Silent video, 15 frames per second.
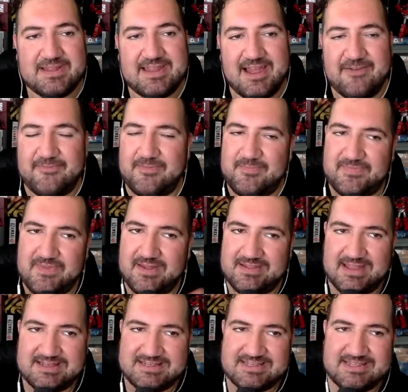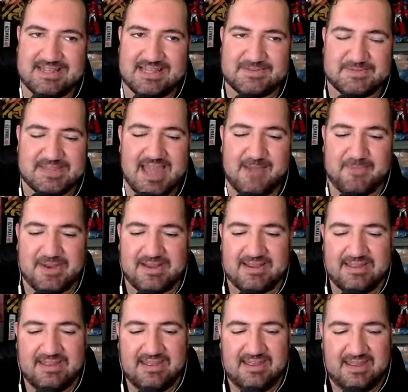my life. Allegedly that's what's happening.